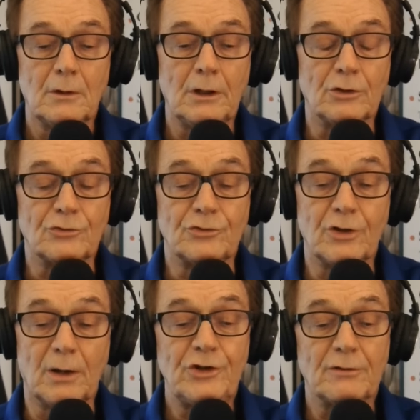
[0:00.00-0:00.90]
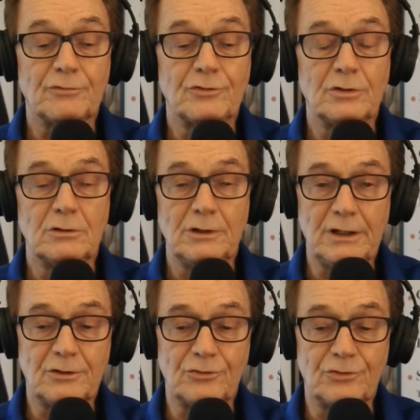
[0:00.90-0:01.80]
His shift
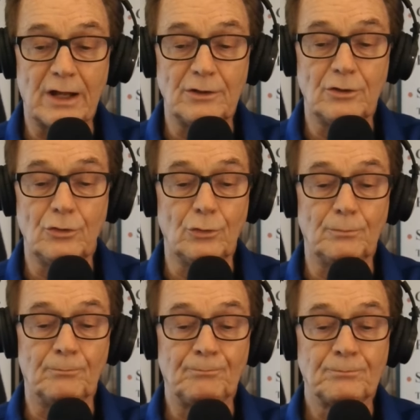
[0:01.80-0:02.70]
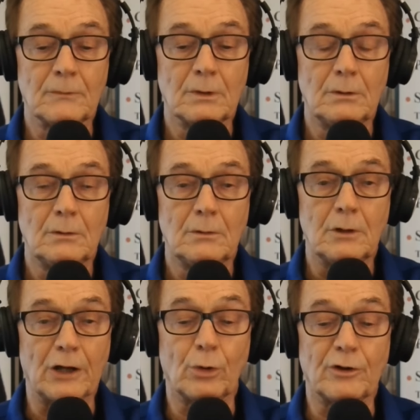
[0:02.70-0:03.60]
ends at noon.
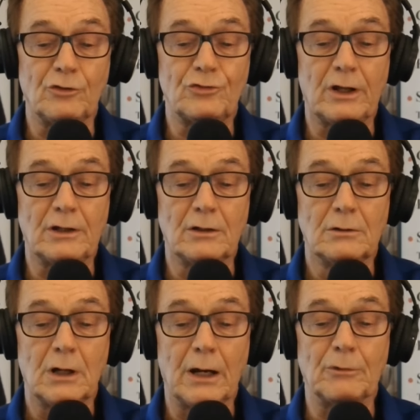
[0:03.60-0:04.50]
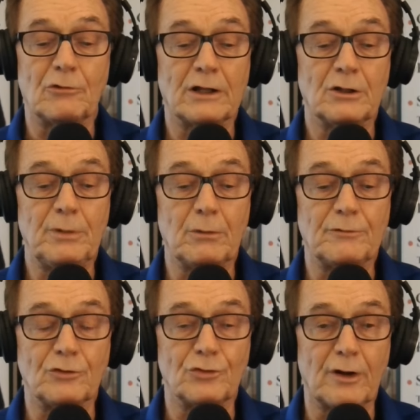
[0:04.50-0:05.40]
I quickly said, I would like to be with
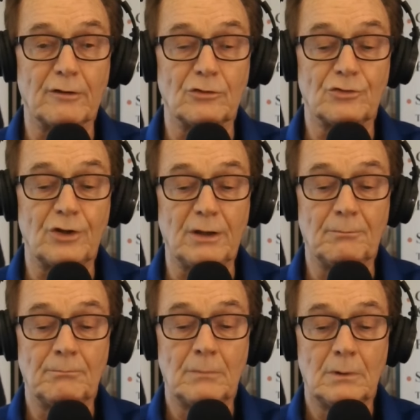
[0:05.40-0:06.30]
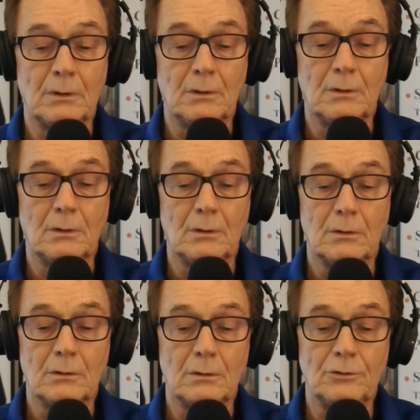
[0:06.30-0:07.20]
the surveillance team.
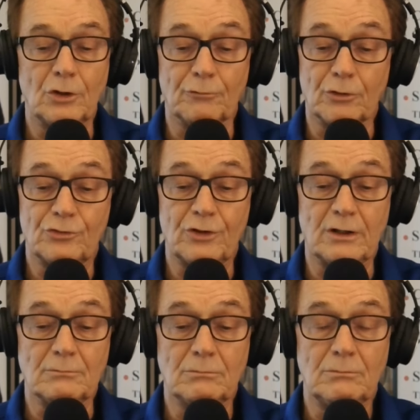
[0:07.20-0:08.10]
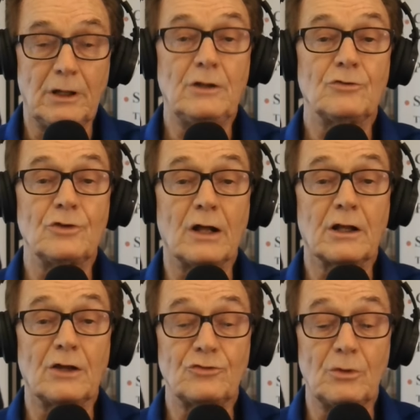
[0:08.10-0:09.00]
Delphic said, it is not
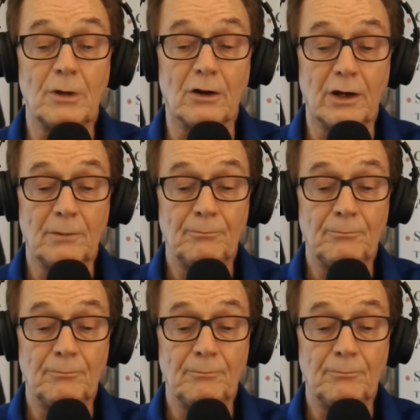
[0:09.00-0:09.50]
customary.